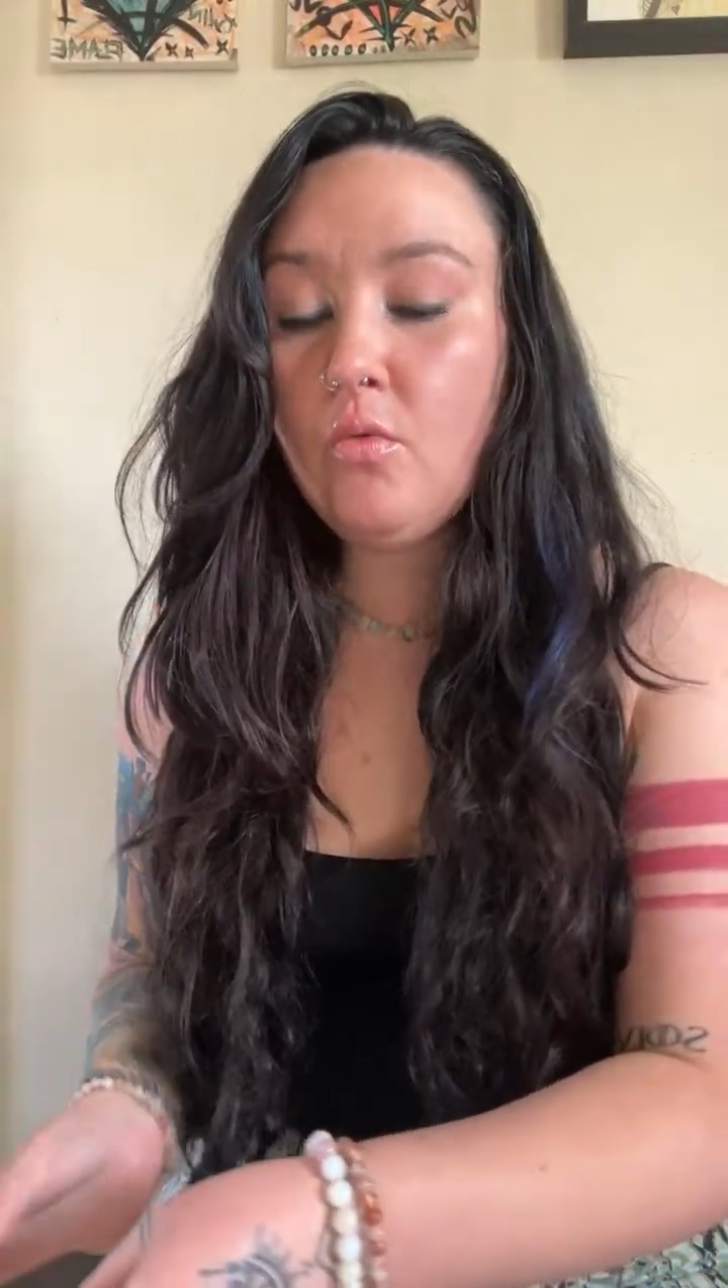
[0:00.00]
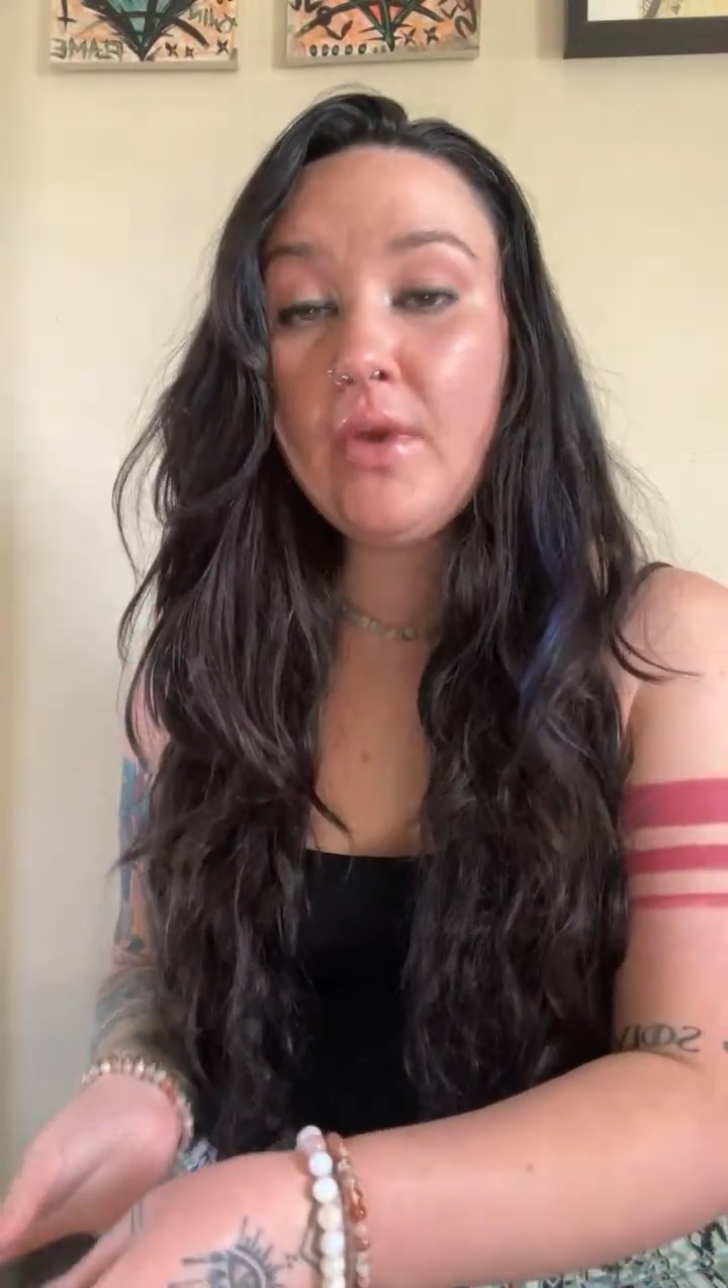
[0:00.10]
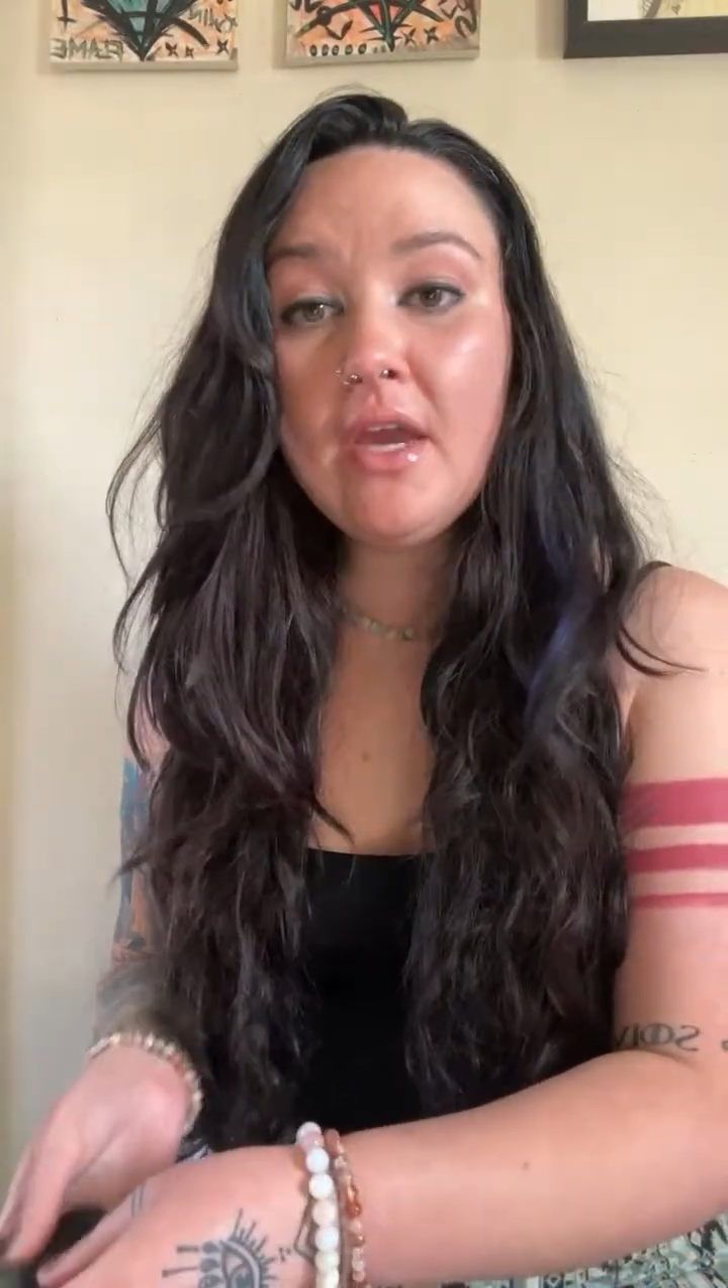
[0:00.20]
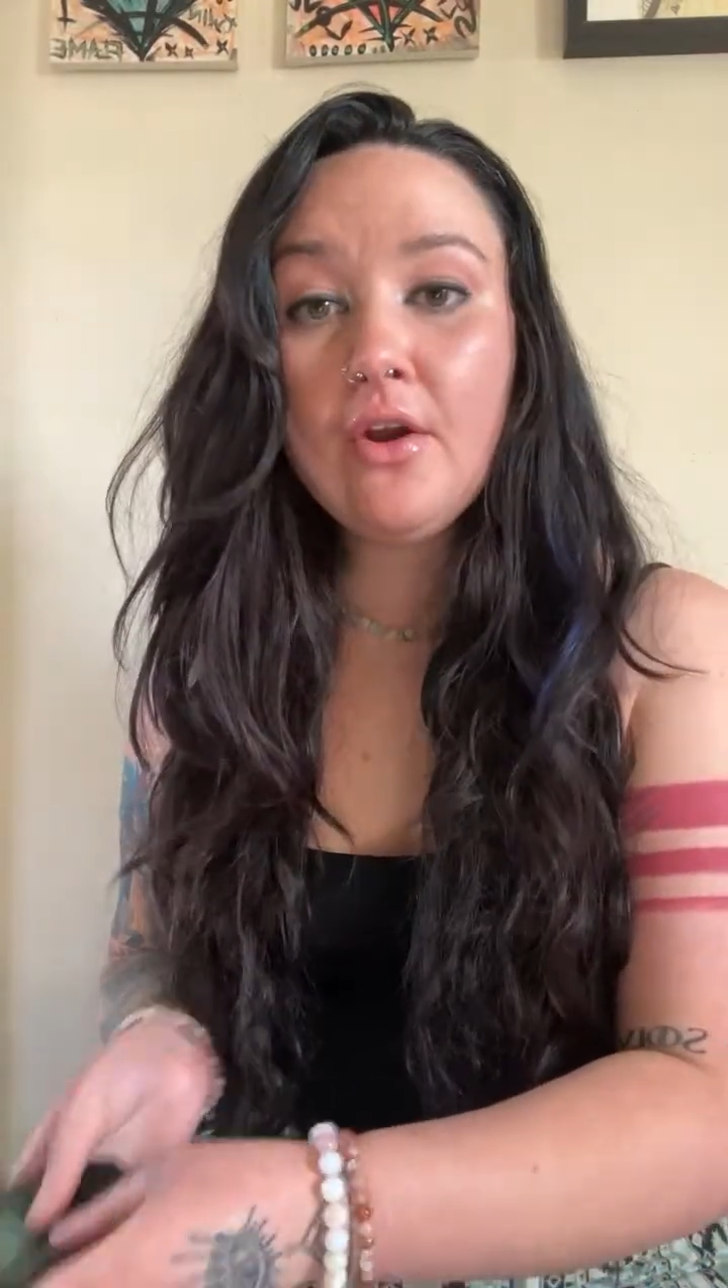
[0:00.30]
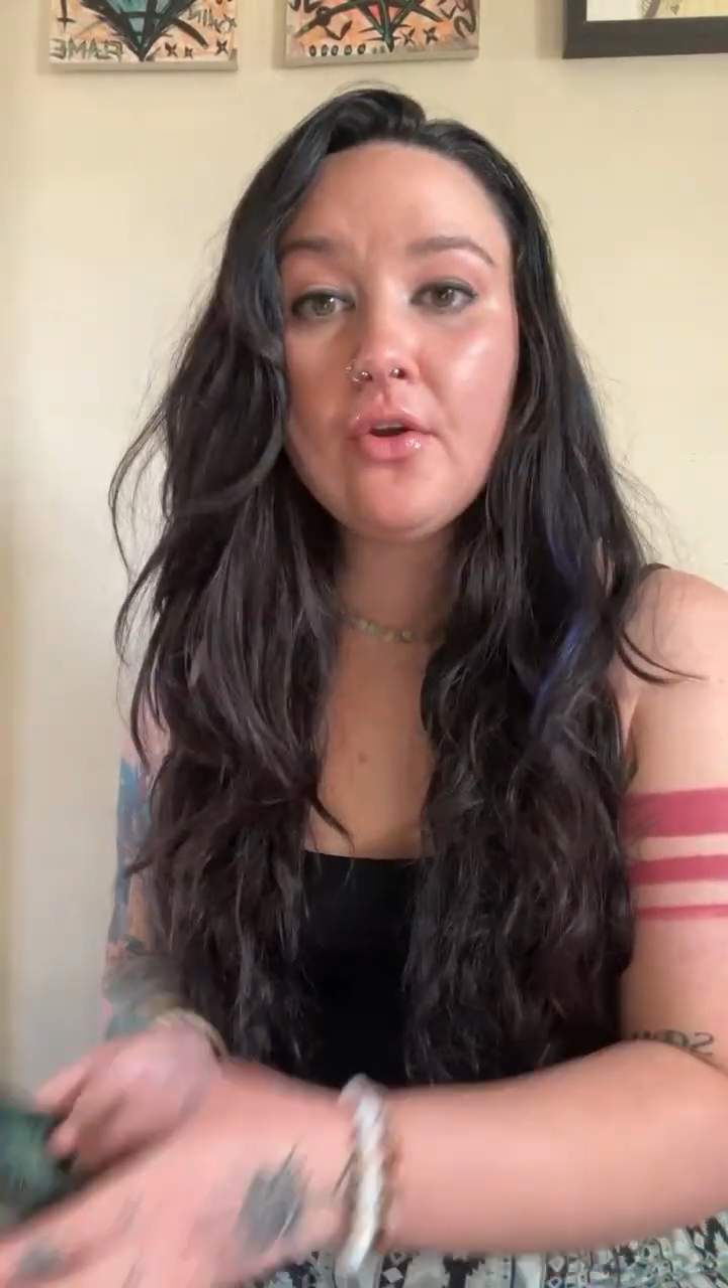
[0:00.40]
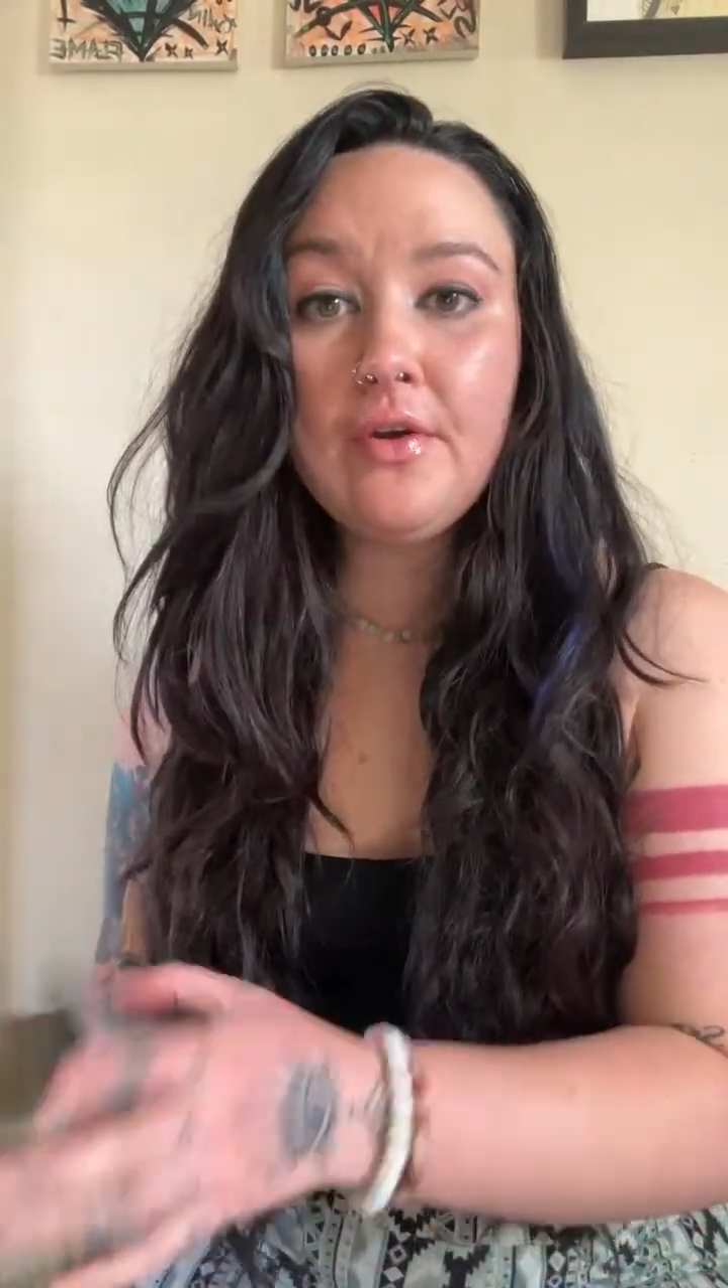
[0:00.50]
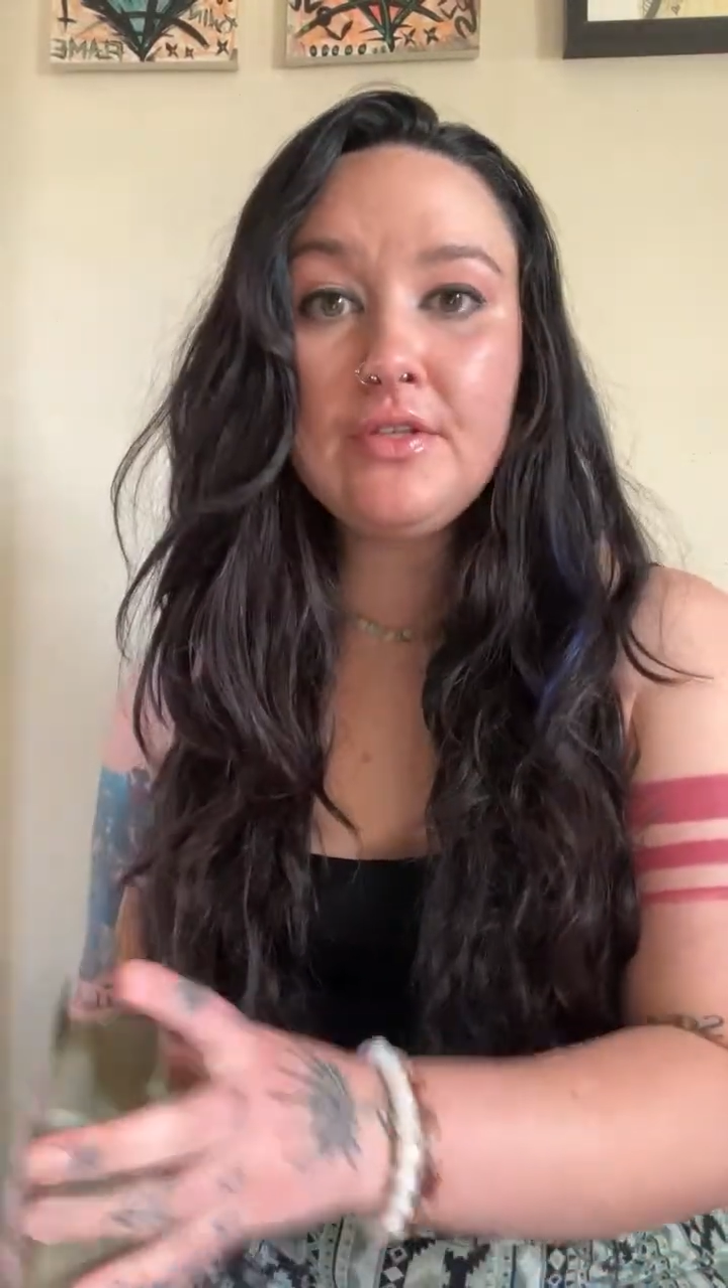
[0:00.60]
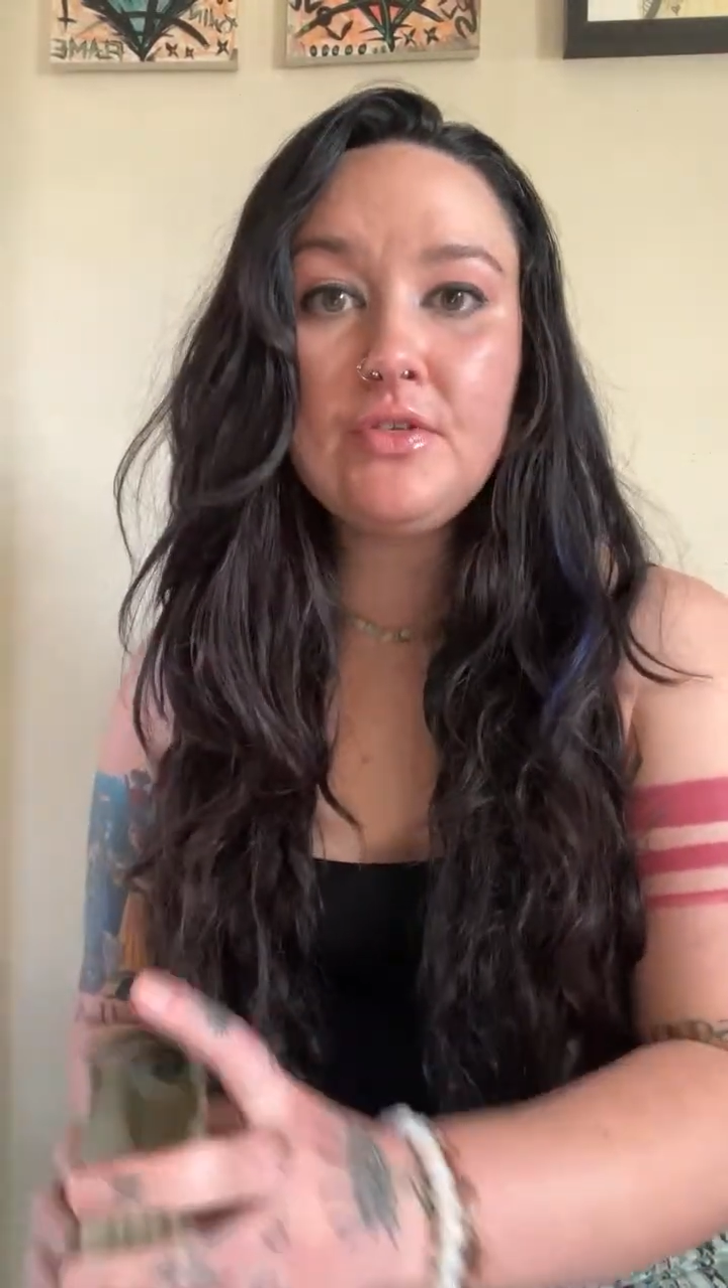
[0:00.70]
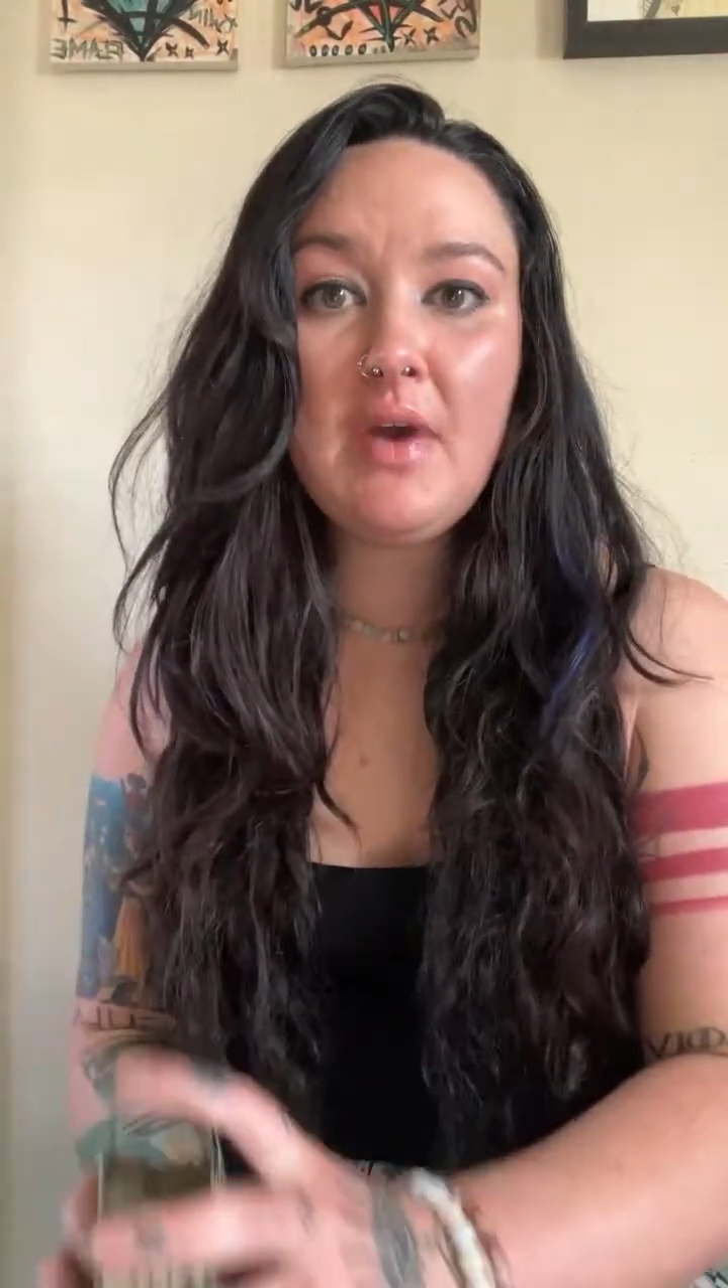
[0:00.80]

we are going to